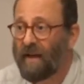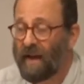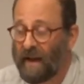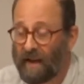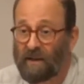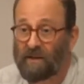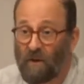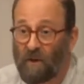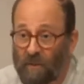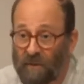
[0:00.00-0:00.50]

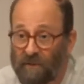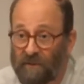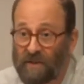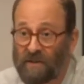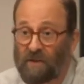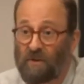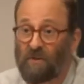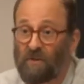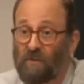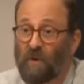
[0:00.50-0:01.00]
And I told
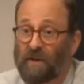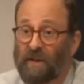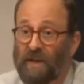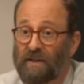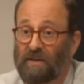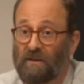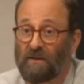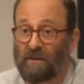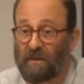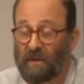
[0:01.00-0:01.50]
Professor Newborn
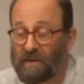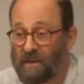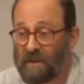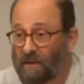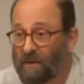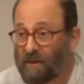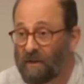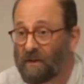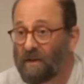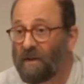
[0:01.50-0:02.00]
that too. I
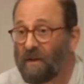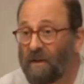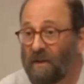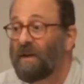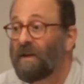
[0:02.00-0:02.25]
said, look,